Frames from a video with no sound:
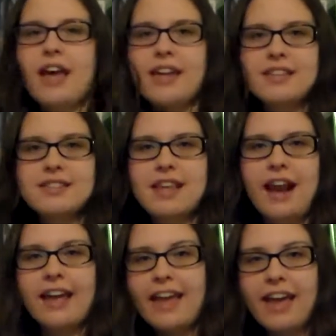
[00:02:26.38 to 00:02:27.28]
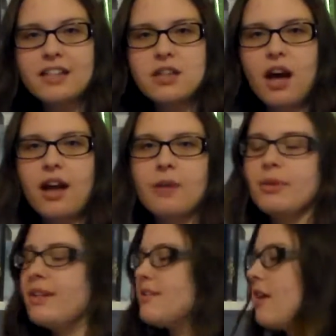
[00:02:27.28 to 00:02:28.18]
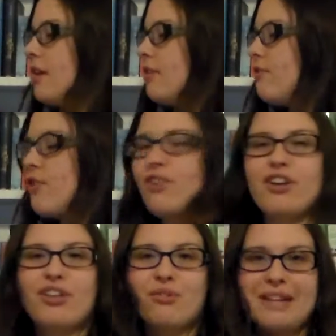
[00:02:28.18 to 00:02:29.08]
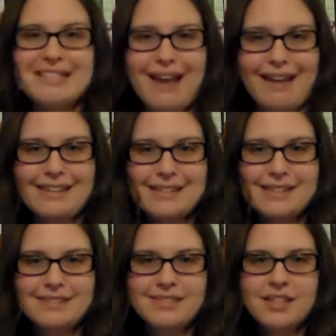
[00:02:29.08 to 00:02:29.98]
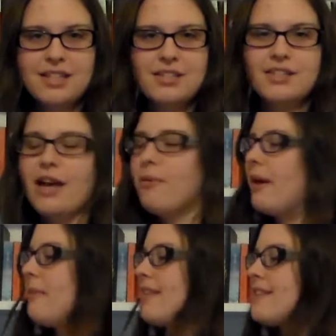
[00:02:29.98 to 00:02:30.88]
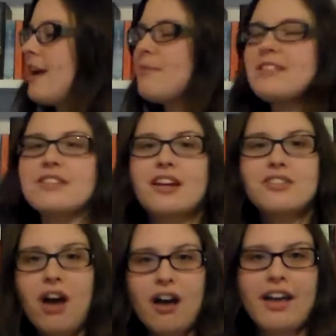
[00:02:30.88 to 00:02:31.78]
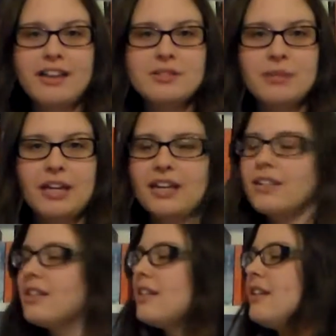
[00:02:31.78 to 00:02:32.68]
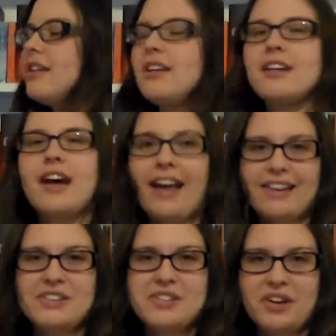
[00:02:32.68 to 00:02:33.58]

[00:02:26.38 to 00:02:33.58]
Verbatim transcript: seconds and I can't talk, I'm gonna set it for thirty-three seconds. So that way by the time it's done talking to me, I can